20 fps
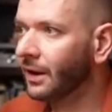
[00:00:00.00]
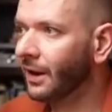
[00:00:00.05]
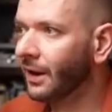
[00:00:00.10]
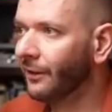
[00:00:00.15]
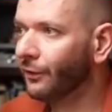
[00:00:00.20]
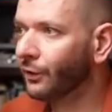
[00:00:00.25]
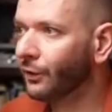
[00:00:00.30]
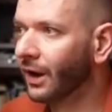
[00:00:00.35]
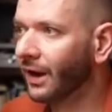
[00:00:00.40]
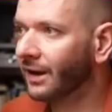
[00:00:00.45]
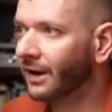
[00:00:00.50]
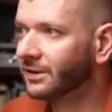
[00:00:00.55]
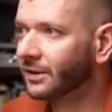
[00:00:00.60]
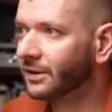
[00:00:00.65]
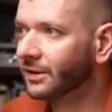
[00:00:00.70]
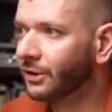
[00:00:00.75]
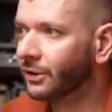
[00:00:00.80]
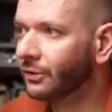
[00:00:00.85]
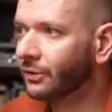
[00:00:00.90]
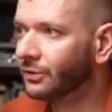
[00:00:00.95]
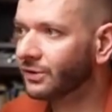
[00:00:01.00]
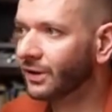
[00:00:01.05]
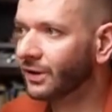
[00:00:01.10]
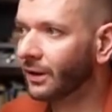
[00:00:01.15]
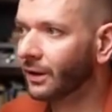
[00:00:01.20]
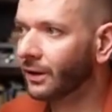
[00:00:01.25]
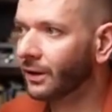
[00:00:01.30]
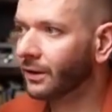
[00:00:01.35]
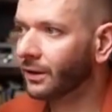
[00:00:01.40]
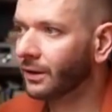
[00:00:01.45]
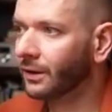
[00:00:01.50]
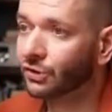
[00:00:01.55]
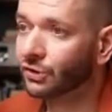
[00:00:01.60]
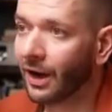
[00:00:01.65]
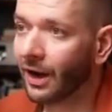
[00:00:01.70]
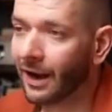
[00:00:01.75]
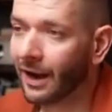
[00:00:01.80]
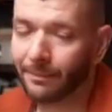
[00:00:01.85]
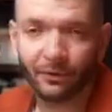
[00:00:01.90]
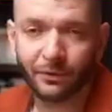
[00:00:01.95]
If you guys are using
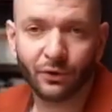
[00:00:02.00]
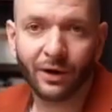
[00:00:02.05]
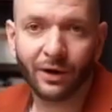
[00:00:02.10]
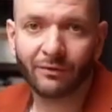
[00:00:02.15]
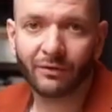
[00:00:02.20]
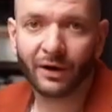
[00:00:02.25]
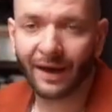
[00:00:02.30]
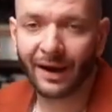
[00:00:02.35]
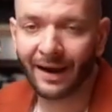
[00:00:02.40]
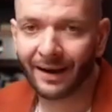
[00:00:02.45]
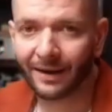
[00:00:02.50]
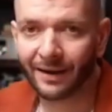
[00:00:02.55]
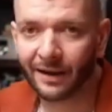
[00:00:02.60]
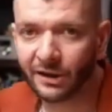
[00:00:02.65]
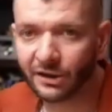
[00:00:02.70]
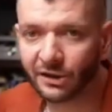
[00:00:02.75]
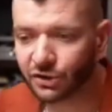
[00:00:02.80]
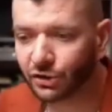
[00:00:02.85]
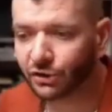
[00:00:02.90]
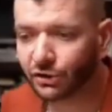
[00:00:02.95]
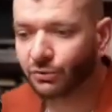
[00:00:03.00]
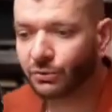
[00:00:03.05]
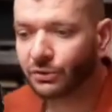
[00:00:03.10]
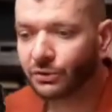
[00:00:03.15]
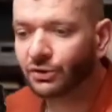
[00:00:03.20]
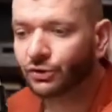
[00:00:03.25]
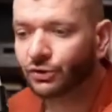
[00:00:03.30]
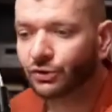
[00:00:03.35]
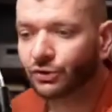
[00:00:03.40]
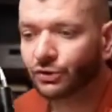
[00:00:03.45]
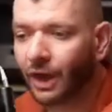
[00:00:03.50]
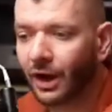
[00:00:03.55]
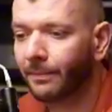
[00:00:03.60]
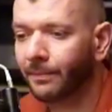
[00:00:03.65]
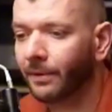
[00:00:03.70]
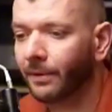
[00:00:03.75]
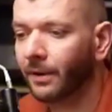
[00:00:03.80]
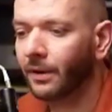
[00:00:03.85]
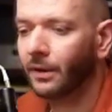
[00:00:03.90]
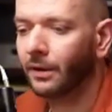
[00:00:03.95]
Stripe, you ever had issues with
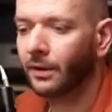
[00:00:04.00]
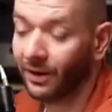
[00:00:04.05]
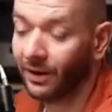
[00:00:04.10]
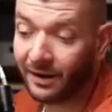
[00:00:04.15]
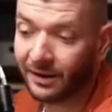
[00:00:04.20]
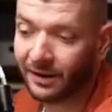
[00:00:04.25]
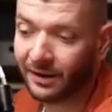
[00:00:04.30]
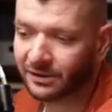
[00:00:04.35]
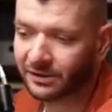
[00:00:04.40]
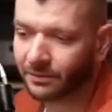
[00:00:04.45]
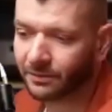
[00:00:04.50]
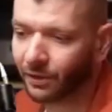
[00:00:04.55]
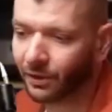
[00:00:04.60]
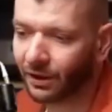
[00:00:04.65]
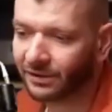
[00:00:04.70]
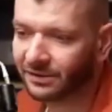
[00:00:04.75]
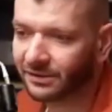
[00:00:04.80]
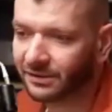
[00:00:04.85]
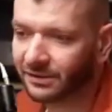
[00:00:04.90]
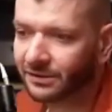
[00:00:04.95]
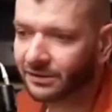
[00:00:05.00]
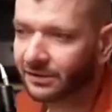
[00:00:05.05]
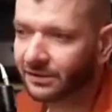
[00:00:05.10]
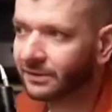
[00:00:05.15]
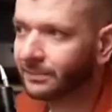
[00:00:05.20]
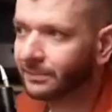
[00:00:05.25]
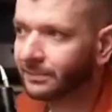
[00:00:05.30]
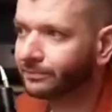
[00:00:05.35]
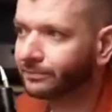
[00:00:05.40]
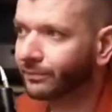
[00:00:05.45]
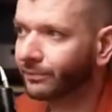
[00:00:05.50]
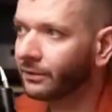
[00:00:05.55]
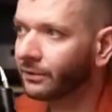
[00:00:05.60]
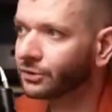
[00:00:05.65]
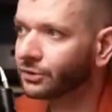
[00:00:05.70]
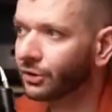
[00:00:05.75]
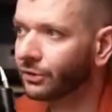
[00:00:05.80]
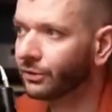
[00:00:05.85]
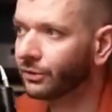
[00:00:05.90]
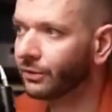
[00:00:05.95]
Stripe or any other processors, he will
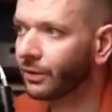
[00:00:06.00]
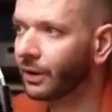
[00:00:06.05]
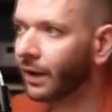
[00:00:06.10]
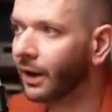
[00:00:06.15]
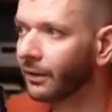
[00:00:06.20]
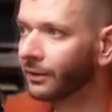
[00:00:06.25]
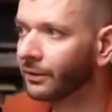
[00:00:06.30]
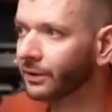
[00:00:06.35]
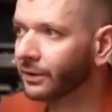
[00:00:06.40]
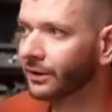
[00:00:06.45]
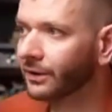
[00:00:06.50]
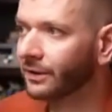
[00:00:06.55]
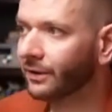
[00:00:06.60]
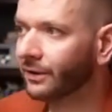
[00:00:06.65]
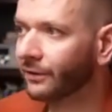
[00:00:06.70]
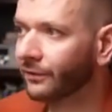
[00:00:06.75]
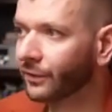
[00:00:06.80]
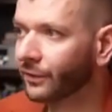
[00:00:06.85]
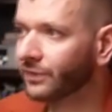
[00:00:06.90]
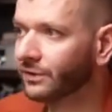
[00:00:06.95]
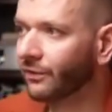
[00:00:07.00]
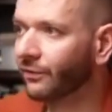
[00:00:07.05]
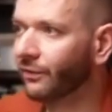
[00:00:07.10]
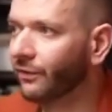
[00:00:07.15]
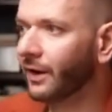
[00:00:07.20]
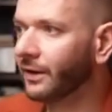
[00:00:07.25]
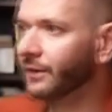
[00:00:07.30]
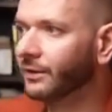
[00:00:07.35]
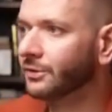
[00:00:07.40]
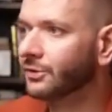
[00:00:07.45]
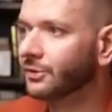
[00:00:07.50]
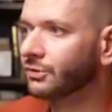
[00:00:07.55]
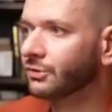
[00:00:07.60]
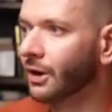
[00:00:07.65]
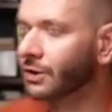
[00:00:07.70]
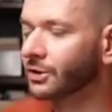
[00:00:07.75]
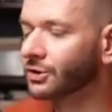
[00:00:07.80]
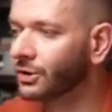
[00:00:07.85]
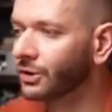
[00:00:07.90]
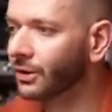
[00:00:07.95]
show you how you can diversify your
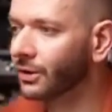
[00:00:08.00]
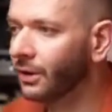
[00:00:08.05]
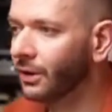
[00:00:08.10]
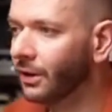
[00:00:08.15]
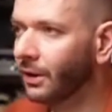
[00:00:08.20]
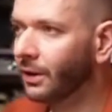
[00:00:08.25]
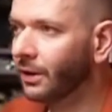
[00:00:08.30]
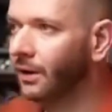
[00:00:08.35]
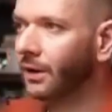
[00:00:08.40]
structure.